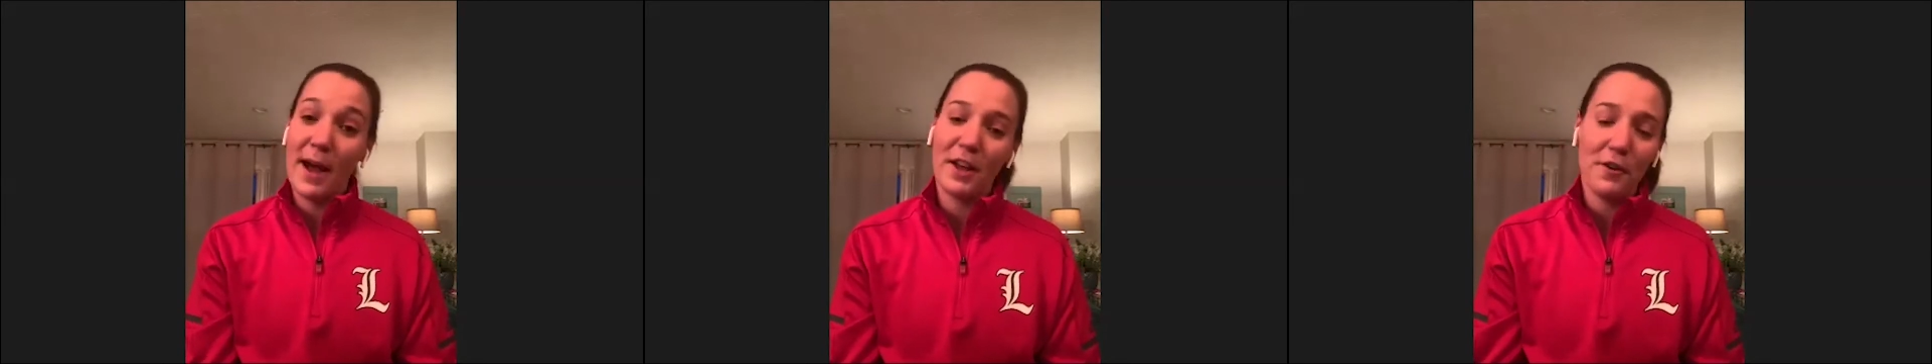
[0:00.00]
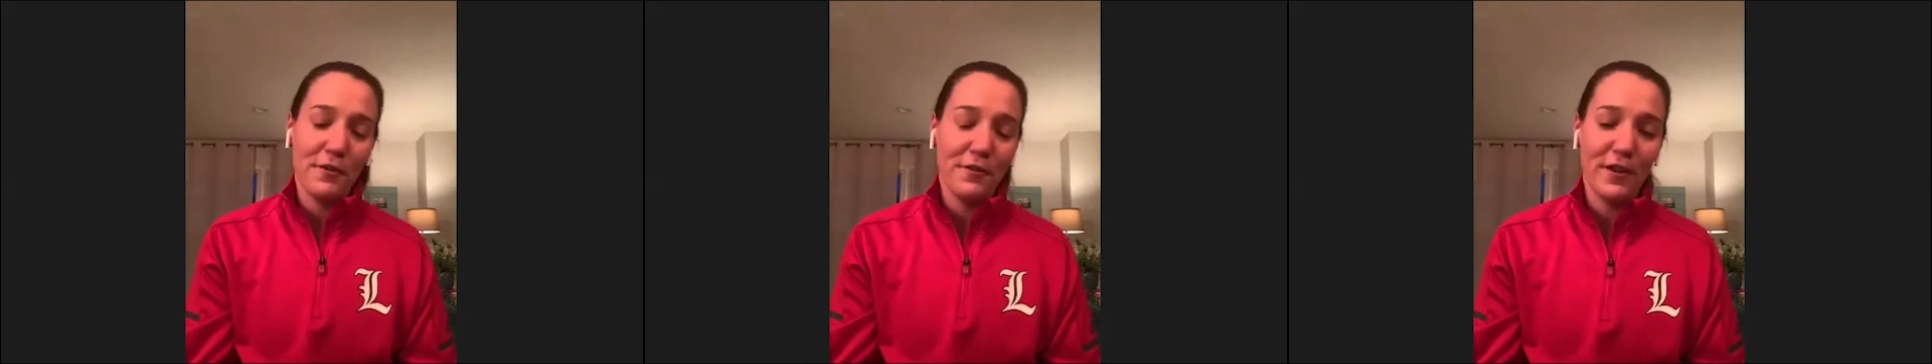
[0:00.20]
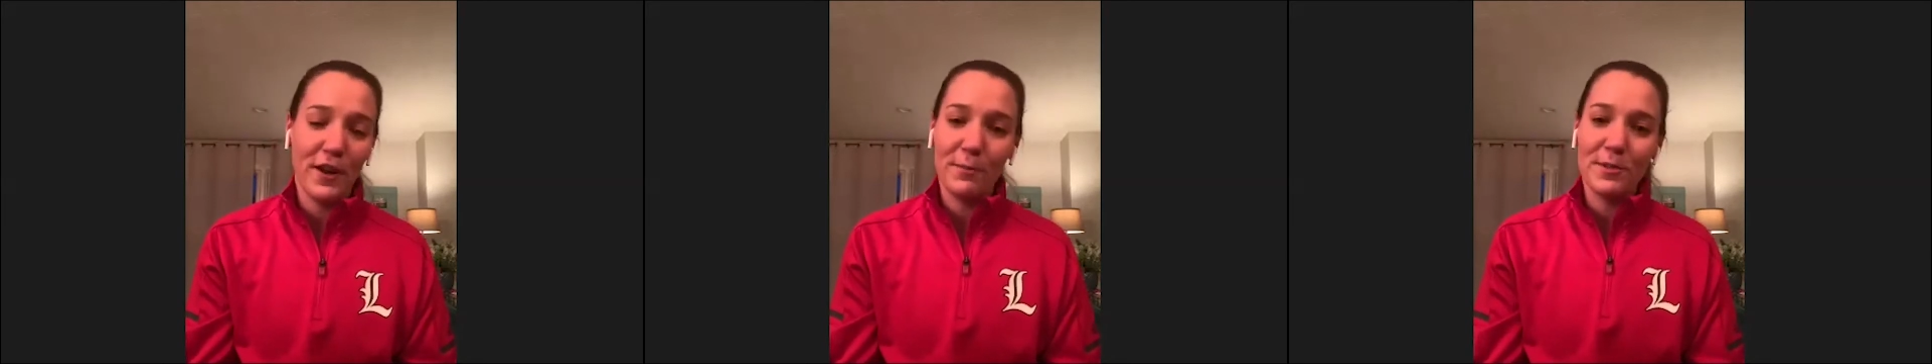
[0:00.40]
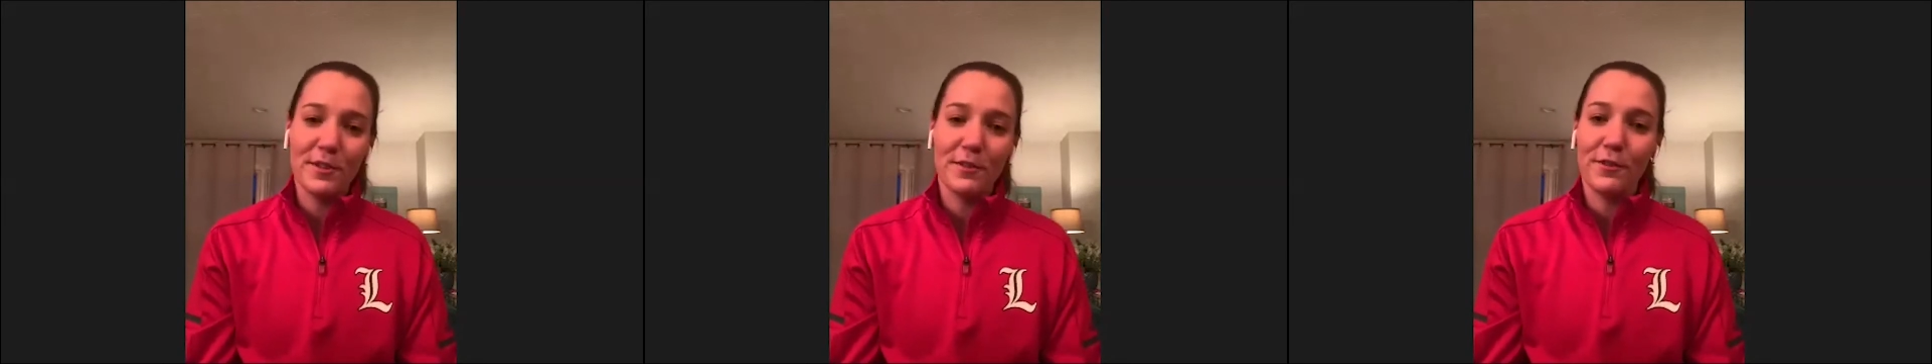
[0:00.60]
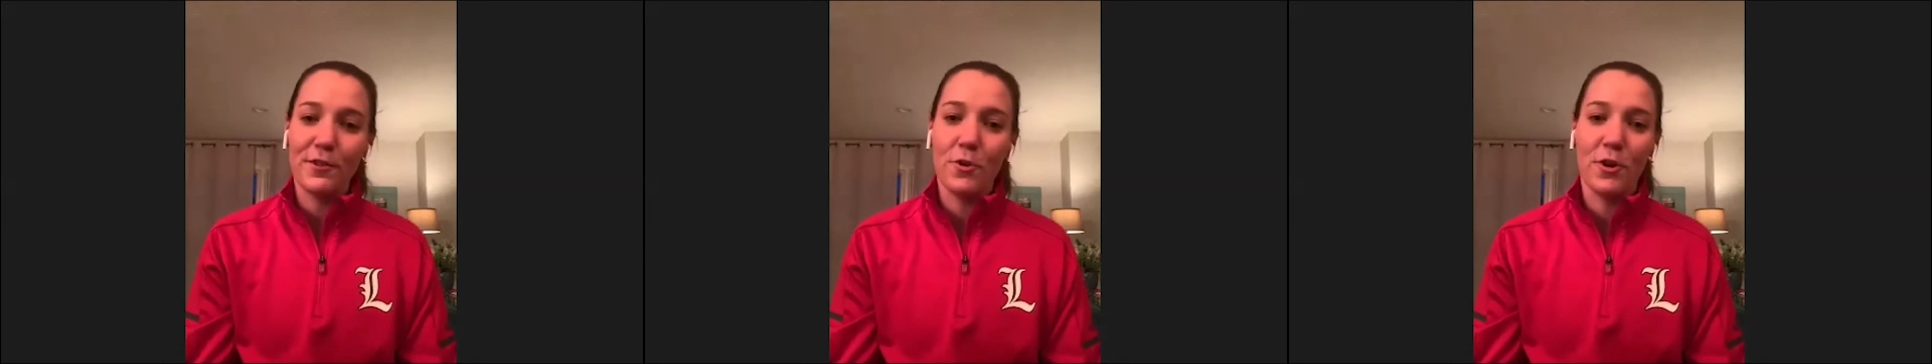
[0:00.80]
Michael
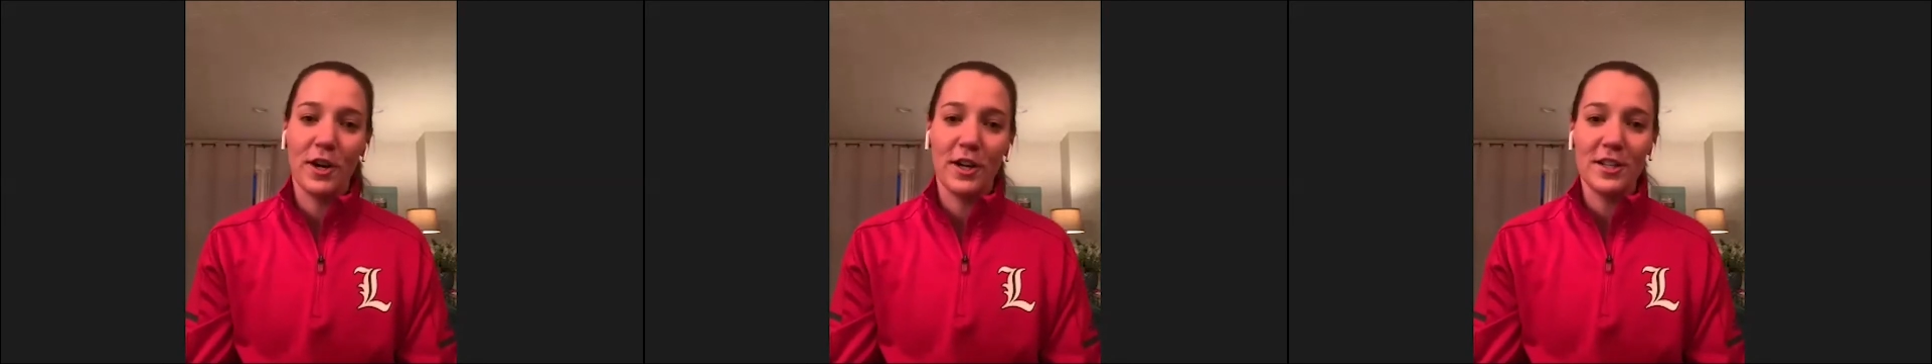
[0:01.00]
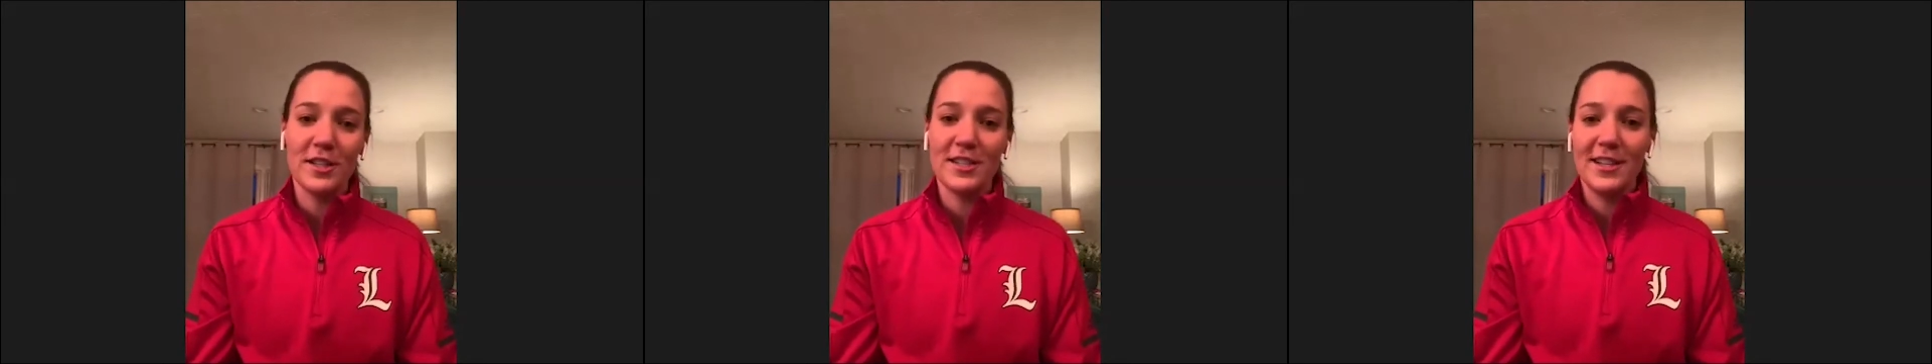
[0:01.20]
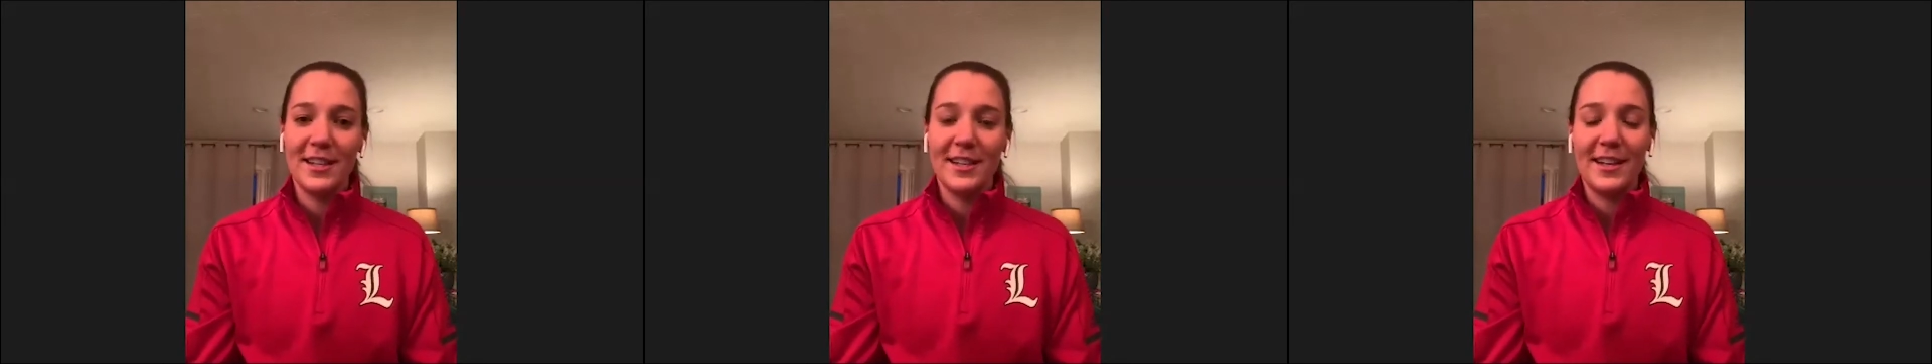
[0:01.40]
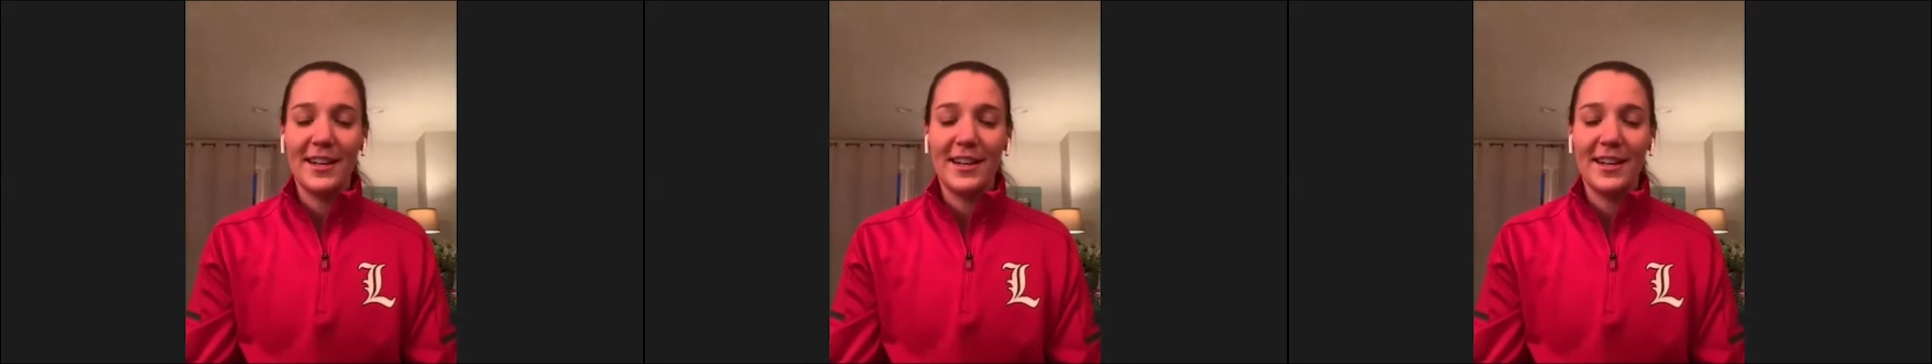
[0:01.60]
Phelps, of course.